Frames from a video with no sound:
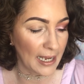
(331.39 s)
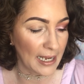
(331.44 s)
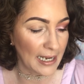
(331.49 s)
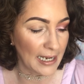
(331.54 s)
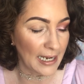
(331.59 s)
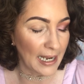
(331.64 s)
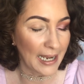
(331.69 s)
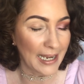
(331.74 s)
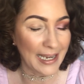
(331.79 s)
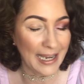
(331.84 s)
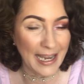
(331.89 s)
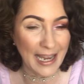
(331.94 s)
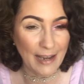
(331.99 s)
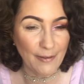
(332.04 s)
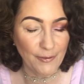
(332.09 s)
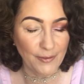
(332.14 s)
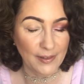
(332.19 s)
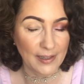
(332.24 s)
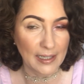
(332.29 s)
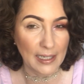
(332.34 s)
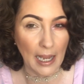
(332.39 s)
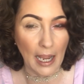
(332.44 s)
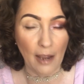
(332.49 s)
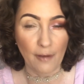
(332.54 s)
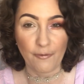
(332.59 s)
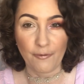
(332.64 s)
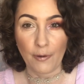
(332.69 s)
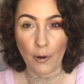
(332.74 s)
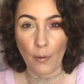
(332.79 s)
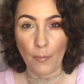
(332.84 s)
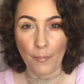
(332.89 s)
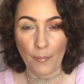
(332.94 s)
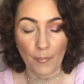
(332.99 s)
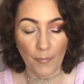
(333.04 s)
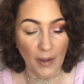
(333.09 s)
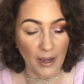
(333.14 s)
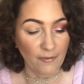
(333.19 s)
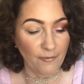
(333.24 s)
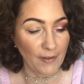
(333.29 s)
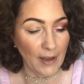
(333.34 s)
in gift set from
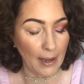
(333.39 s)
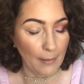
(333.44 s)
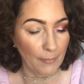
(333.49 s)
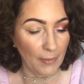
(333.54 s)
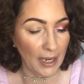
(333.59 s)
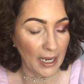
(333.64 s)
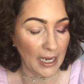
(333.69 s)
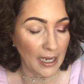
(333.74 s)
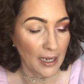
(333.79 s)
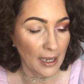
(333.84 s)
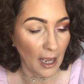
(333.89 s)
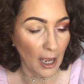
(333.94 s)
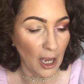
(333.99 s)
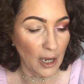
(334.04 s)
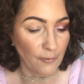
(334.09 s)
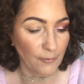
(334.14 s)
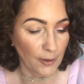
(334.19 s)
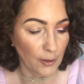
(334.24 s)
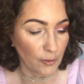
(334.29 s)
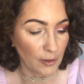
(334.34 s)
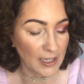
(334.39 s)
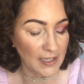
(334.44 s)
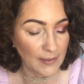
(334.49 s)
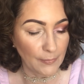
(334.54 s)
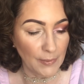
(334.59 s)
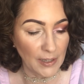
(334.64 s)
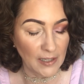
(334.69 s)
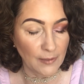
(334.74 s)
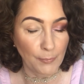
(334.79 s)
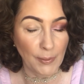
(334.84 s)
my family over Christmas,